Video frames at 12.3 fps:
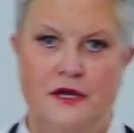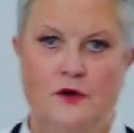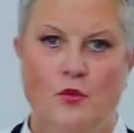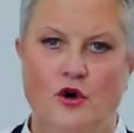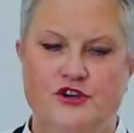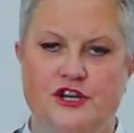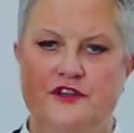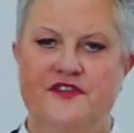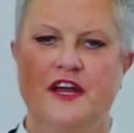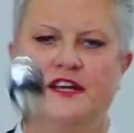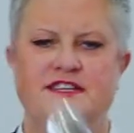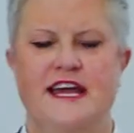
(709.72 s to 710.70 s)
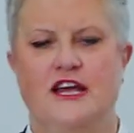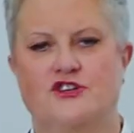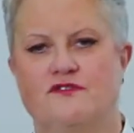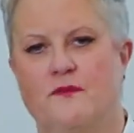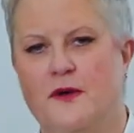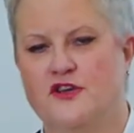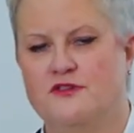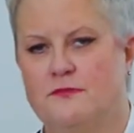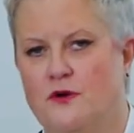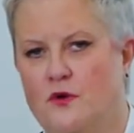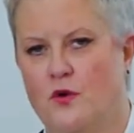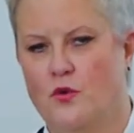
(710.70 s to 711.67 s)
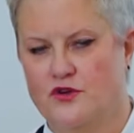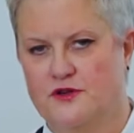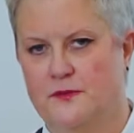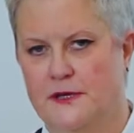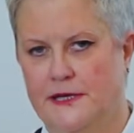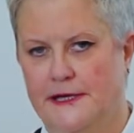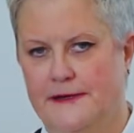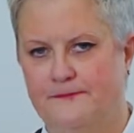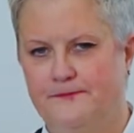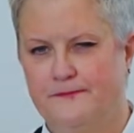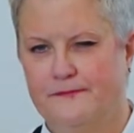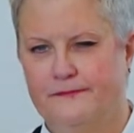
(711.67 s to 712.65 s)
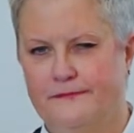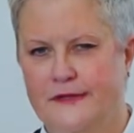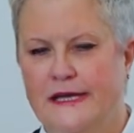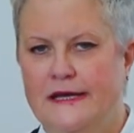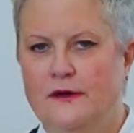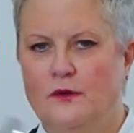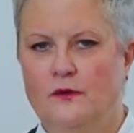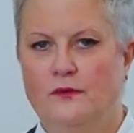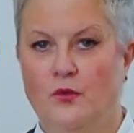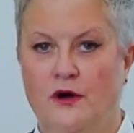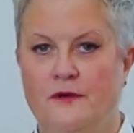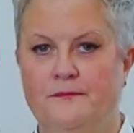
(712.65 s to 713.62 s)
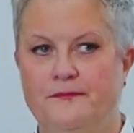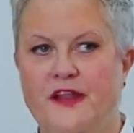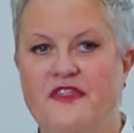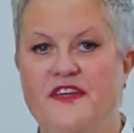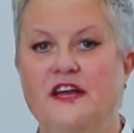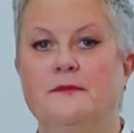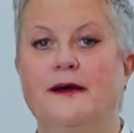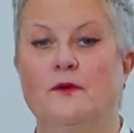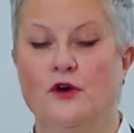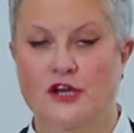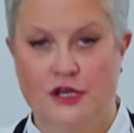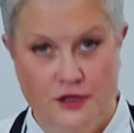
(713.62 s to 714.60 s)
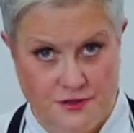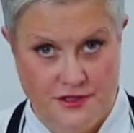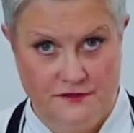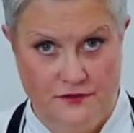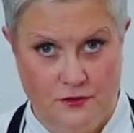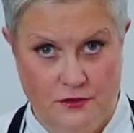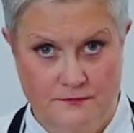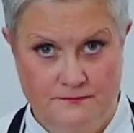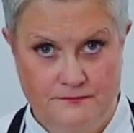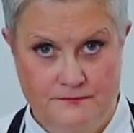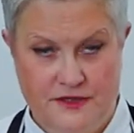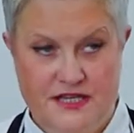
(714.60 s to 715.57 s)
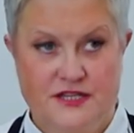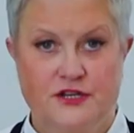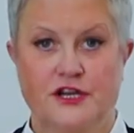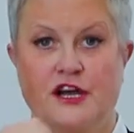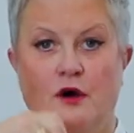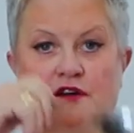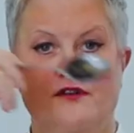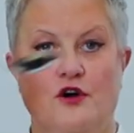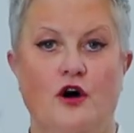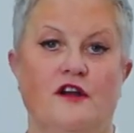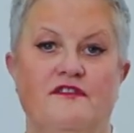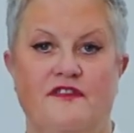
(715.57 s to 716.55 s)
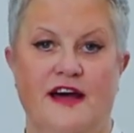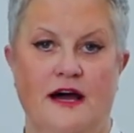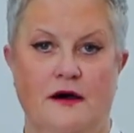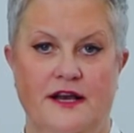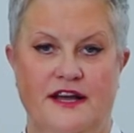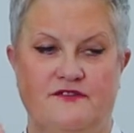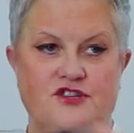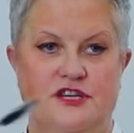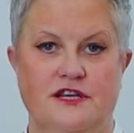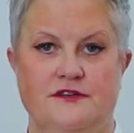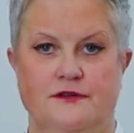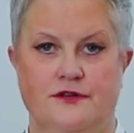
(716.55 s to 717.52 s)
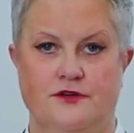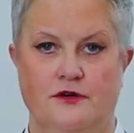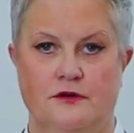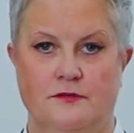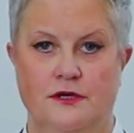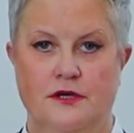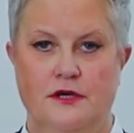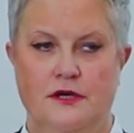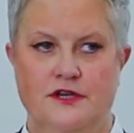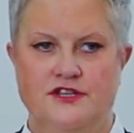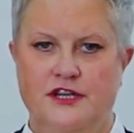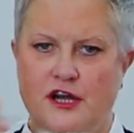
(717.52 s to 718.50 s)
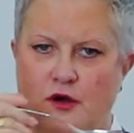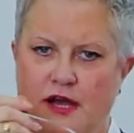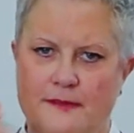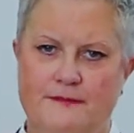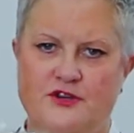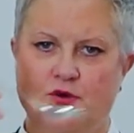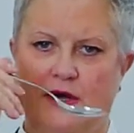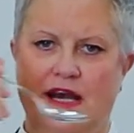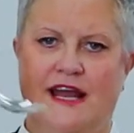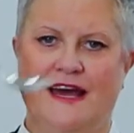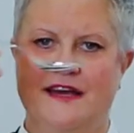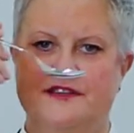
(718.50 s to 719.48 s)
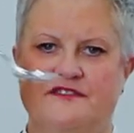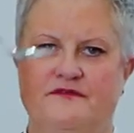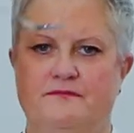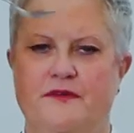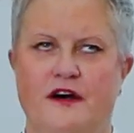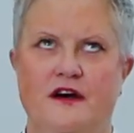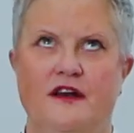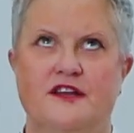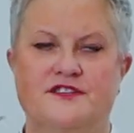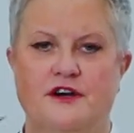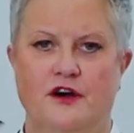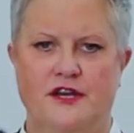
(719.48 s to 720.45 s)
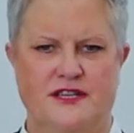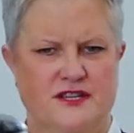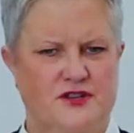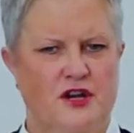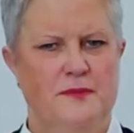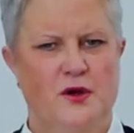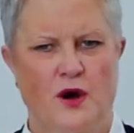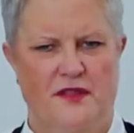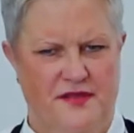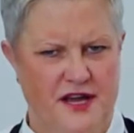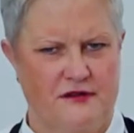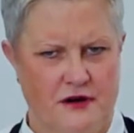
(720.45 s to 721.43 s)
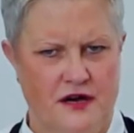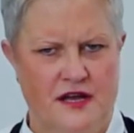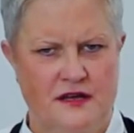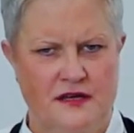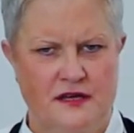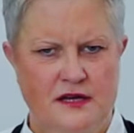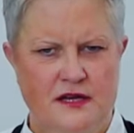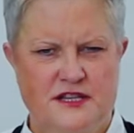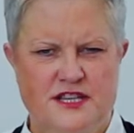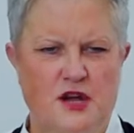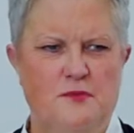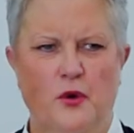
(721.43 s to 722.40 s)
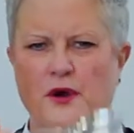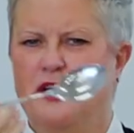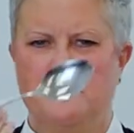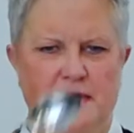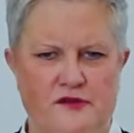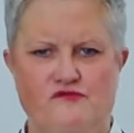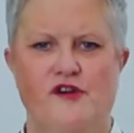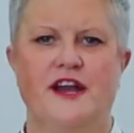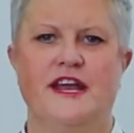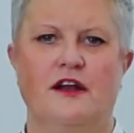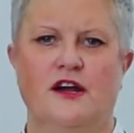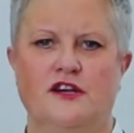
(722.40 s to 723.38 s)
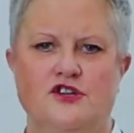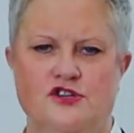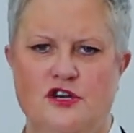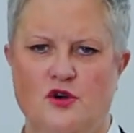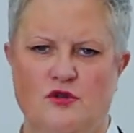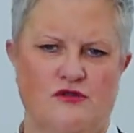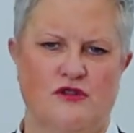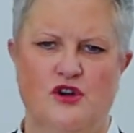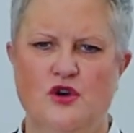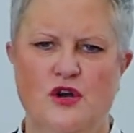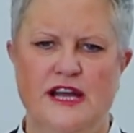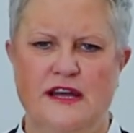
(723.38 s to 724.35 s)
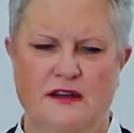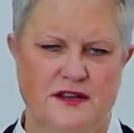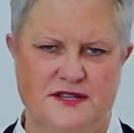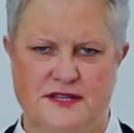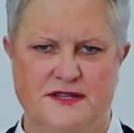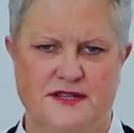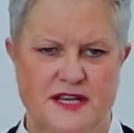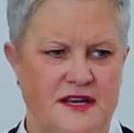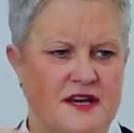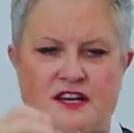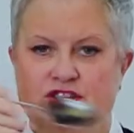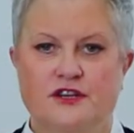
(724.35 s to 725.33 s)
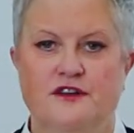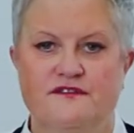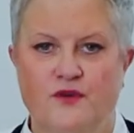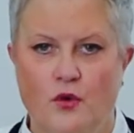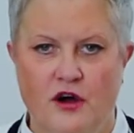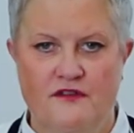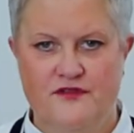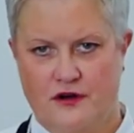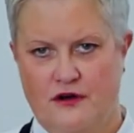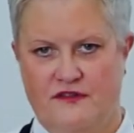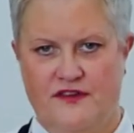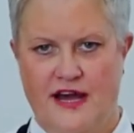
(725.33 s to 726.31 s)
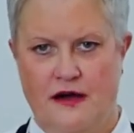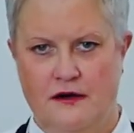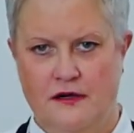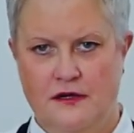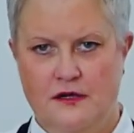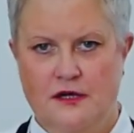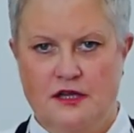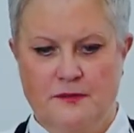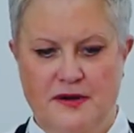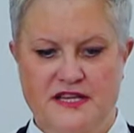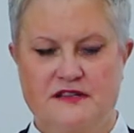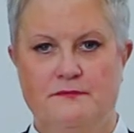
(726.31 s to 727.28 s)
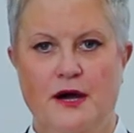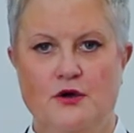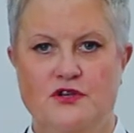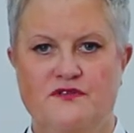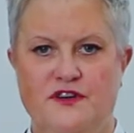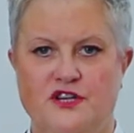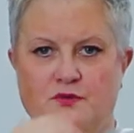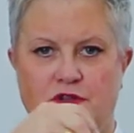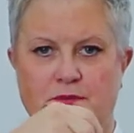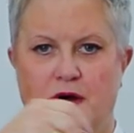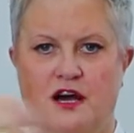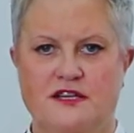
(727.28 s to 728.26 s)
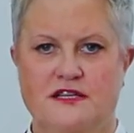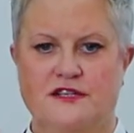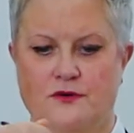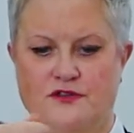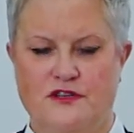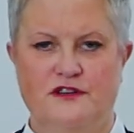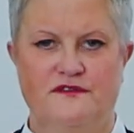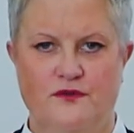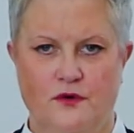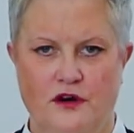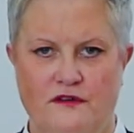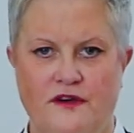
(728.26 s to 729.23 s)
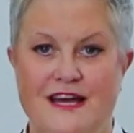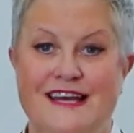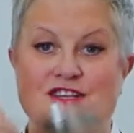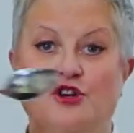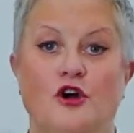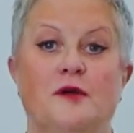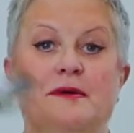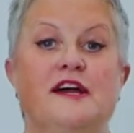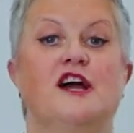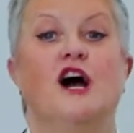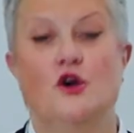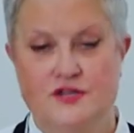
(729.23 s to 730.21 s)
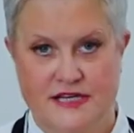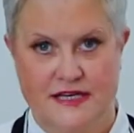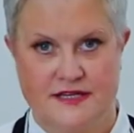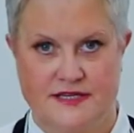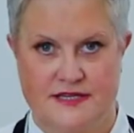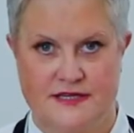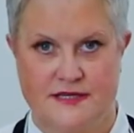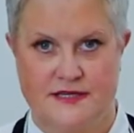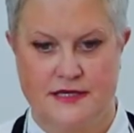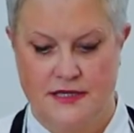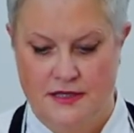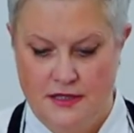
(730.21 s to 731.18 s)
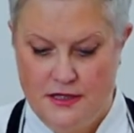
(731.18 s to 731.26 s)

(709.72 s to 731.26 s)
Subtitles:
What do you think a texture of a bechamel ought to be? Well, think about what you use it for. This is going to go over cauliflower and have cheese on the top. It's going to go in between layers of lasagna, so it's got to be quite thick, right? There's no point in it being runny like a jus or a coulis consistency. It's going to fall off the cauliflower. The piece of poached fish with the parsley sauce is going to fall off. It's got to be a coating consistency.